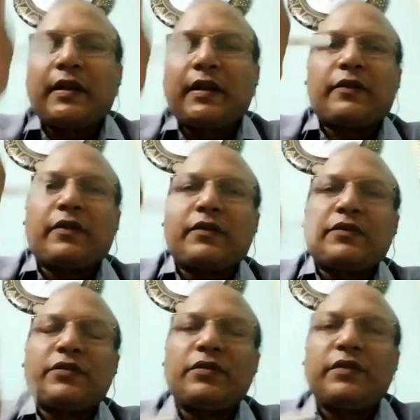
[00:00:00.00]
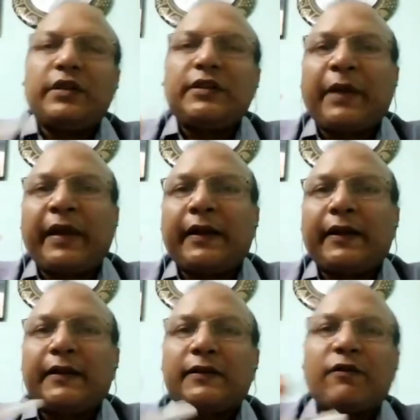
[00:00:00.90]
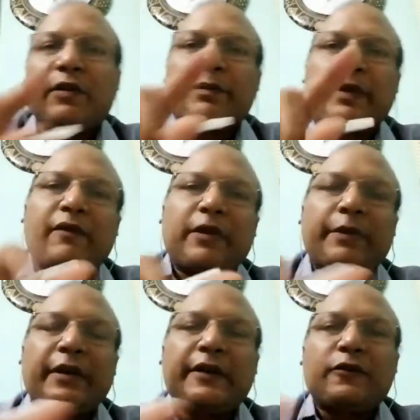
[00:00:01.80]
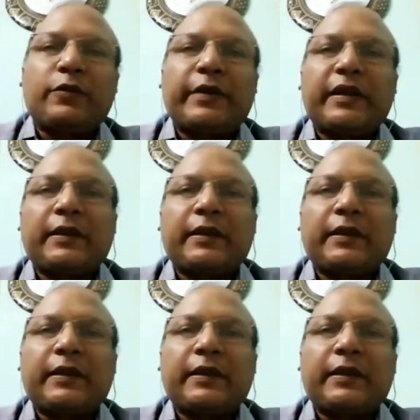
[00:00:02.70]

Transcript: So it's a pair. It's one pair, two pair, three pair.